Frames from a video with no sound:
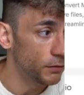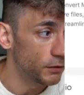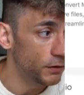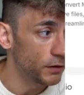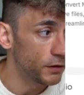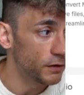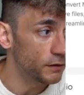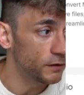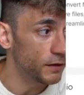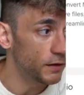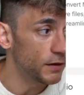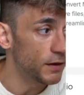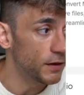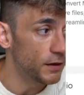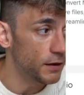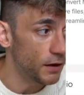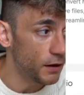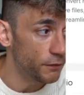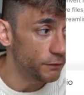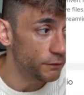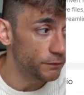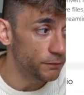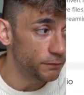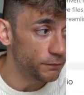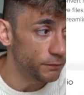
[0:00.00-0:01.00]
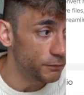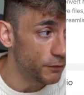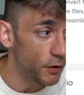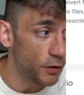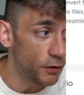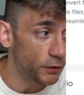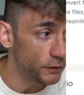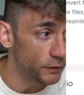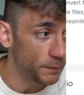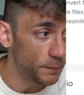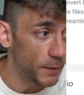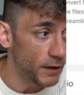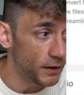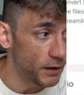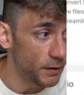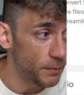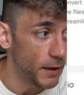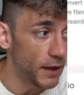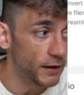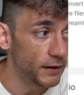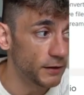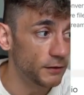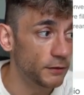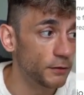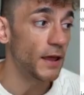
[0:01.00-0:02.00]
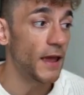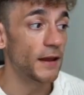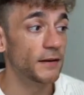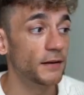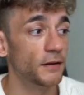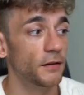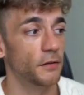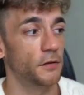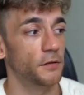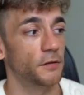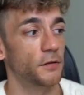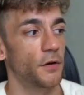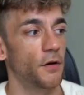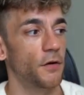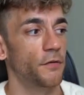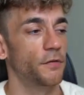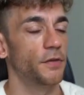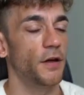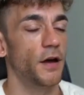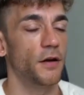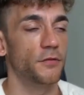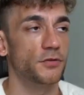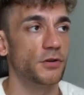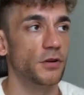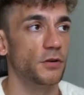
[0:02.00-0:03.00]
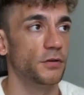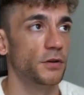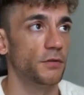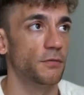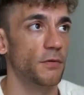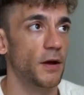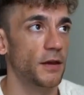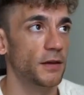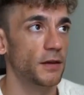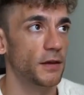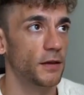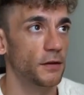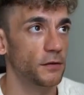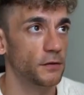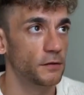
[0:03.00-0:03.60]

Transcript: You can see here, I've not spent a penny doing any of the stuff that I've shown you right here.